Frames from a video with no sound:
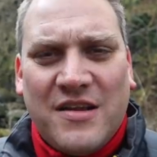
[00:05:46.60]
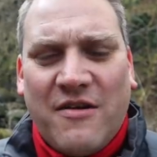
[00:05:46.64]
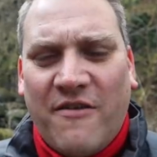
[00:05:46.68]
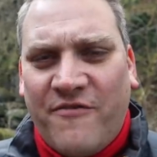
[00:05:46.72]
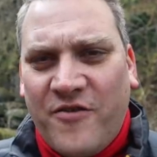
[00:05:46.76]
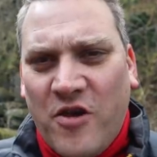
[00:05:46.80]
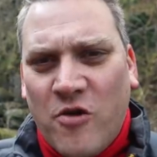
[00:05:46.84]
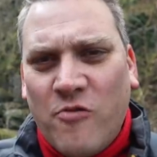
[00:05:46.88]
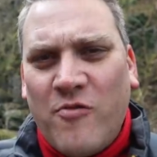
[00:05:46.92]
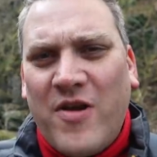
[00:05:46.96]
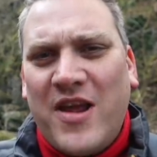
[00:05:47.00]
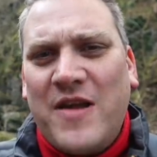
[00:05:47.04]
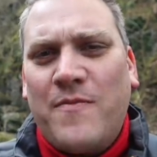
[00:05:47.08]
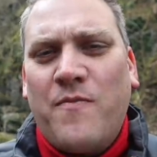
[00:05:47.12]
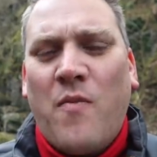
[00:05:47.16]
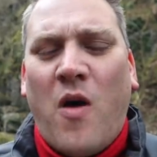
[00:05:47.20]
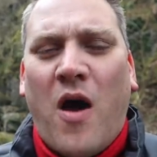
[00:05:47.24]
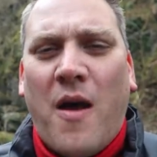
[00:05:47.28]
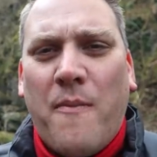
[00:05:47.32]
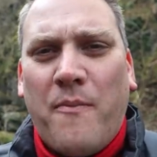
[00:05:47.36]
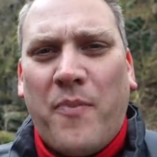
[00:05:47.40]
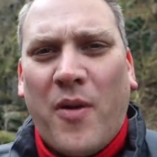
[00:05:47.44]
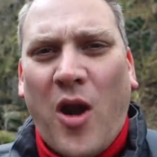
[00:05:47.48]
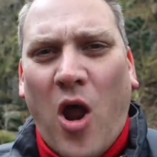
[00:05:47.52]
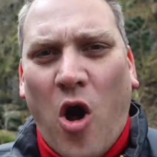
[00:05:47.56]
Now, if you read
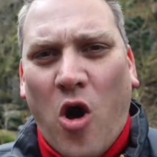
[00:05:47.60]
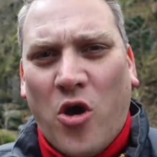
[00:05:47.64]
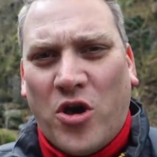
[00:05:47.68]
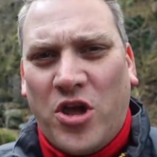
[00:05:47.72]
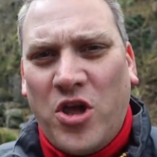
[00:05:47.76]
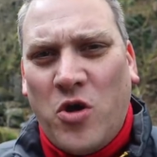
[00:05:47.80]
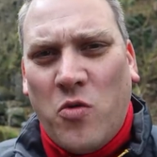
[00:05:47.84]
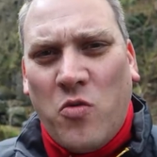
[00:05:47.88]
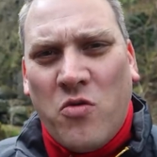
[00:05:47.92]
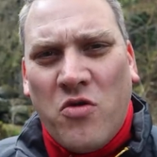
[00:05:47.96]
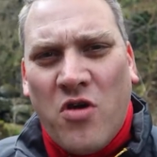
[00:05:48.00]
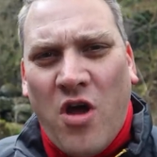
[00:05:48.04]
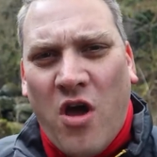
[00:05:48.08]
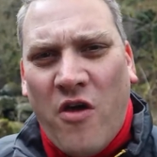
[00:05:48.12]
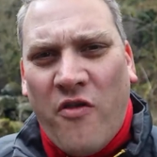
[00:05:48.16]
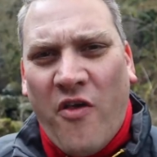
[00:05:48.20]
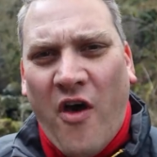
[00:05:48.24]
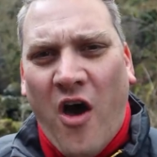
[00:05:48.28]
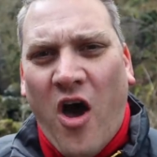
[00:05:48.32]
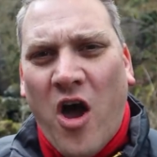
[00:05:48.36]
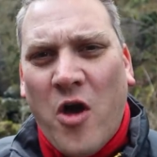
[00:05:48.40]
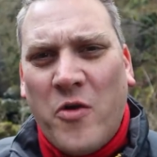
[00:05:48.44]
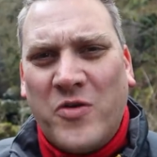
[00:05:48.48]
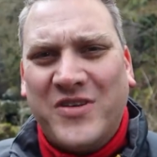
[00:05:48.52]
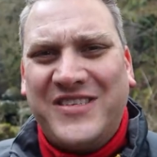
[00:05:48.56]
my blog, you will know
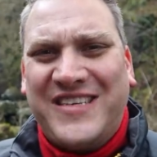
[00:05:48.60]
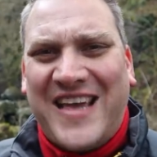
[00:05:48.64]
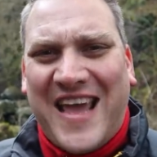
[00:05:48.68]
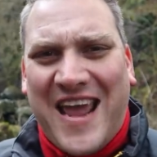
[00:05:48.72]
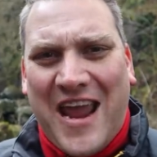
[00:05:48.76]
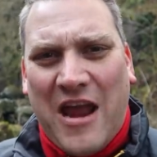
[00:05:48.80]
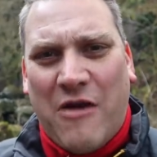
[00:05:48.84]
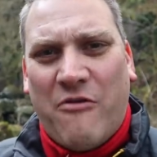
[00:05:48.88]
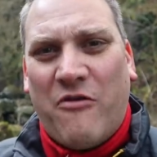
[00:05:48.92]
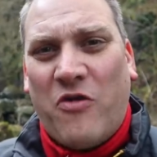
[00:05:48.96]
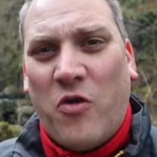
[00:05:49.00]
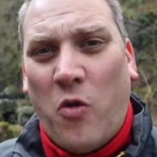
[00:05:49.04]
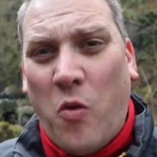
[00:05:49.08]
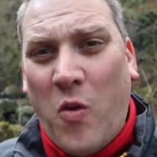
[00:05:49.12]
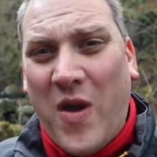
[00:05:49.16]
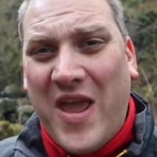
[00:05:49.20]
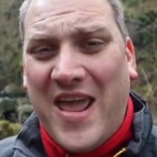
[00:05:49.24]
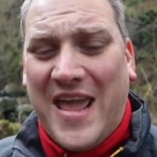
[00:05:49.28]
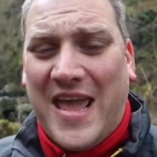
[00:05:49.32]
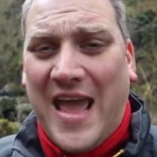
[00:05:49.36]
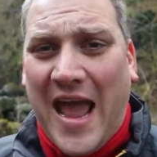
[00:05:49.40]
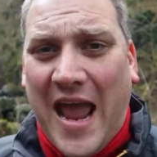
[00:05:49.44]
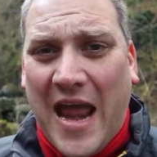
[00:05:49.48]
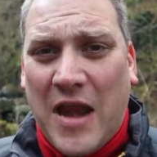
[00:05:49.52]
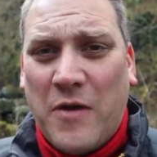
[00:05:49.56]
that I was here at the
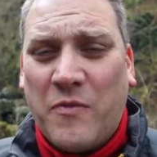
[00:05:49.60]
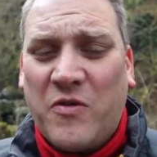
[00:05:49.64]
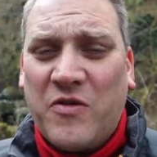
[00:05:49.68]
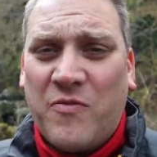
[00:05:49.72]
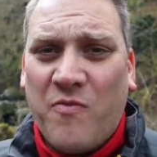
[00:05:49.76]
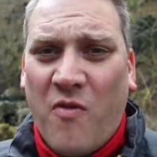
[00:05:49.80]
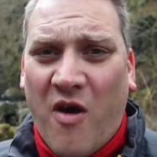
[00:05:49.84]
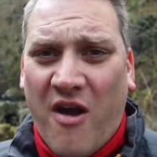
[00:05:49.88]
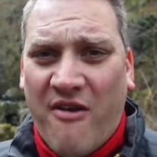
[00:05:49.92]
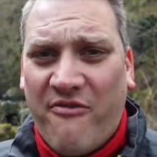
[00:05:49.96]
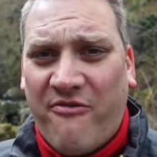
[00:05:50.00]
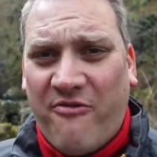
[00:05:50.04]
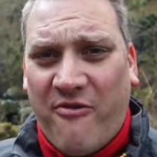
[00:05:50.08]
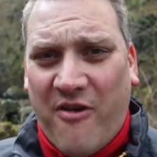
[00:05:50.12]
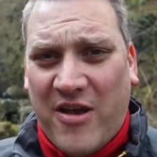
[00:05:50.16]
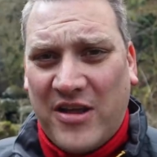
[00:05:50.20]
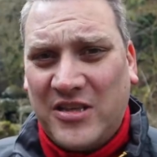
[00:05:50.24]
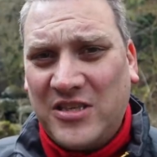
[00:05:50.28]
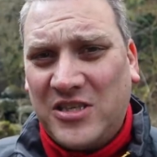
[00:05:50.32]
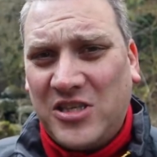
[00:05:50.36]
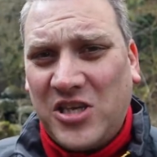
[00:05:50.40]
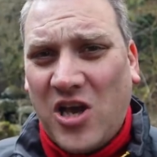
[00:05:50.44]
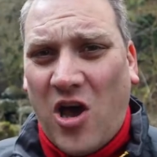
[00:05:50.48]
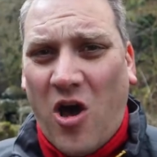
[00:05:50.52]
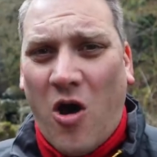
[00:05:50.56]
weekend with my
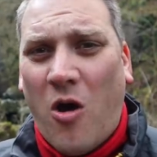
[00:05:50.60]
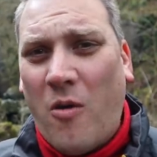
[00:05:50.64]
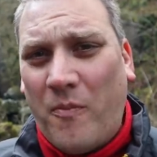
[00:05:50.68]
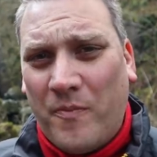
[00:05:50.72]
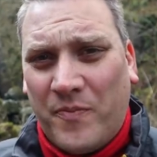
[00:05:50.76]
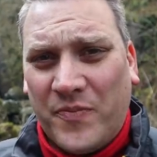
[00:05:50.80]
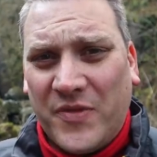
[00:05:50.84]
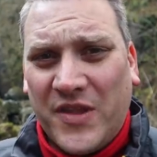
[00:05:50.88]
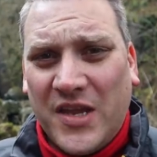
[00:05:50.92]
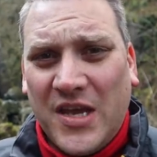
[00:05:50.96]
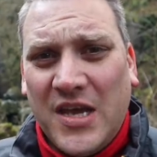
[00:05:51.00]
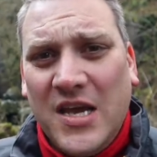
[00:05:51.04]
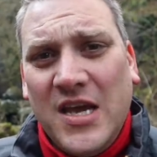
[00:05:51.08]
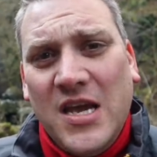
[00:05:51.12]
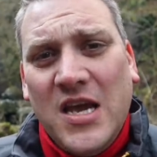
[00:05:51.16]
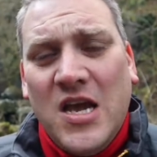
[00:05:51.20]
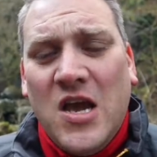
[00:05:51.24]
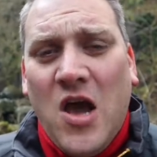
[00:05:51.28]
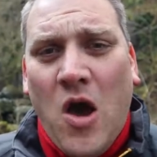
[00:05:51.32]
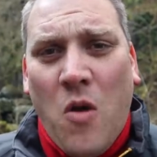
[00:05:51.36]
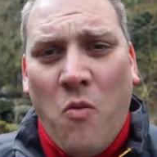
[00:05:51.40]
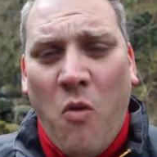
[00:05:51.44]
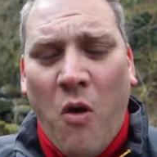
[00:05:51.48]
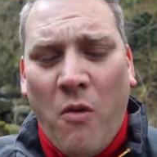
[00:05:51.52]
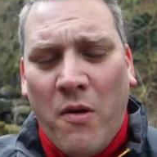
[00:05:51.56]
friend Tom.
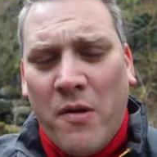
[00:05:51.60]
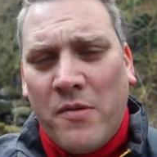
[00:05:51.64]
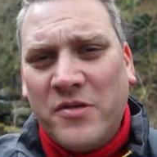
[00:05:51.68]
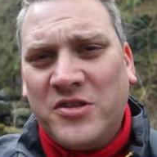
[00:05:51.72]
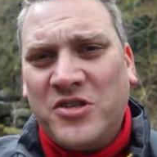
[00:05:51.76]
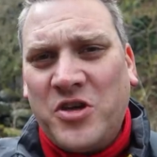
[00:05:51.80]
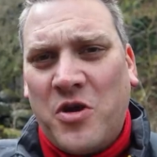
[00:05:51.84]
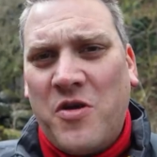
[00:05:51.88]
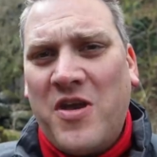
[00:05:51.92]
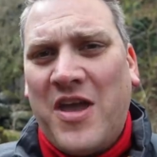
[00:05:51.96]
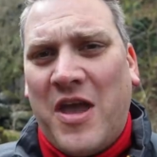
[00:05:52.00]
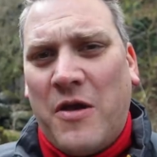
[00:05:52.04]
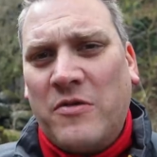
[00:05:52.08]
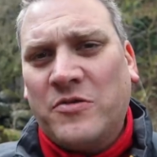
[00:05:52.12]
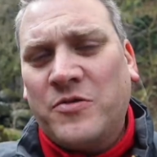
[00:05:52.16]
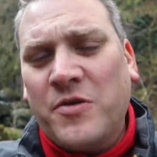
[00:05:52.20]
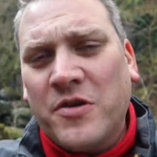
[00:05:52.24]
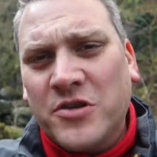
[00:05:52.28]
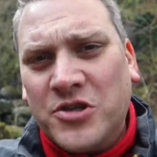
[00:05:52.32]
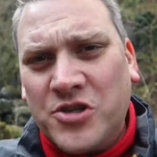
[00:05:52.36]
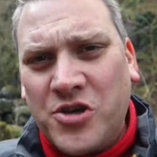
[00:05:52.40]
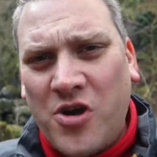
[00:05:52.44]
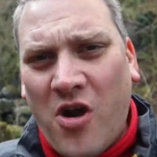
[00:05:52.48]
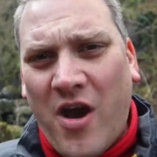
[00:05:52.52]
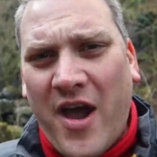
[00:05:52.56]
And what we were doing here was
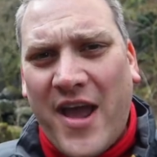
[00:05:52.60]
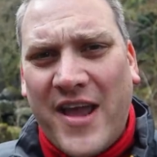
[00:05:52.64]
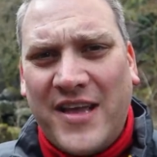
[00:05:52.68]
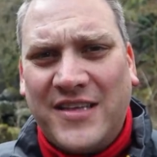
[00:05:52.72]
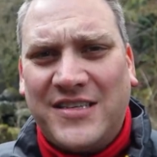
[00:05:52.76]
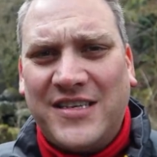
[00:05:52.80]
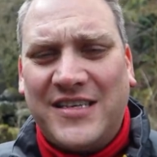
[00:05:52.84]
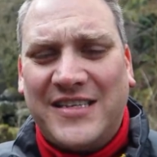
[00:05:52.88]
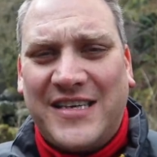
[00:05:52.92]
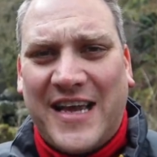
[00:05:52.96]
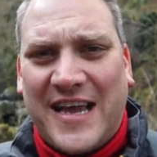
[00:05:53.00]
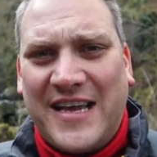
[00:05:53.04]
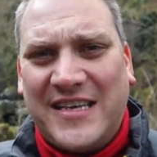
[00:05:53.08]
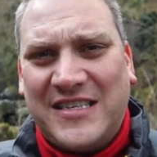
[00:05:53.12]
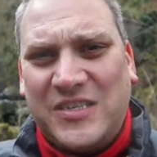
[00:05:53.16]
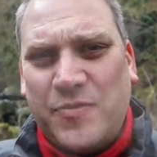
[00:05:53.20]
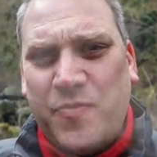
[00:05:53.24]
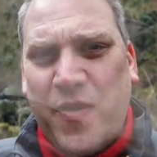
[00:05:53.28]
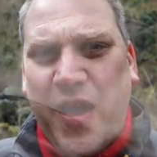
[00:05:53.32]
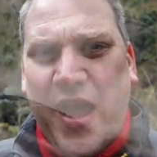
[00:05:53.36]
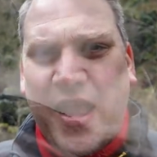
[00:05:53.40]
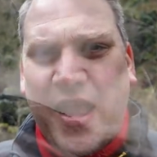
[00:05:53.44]
we were trying to take some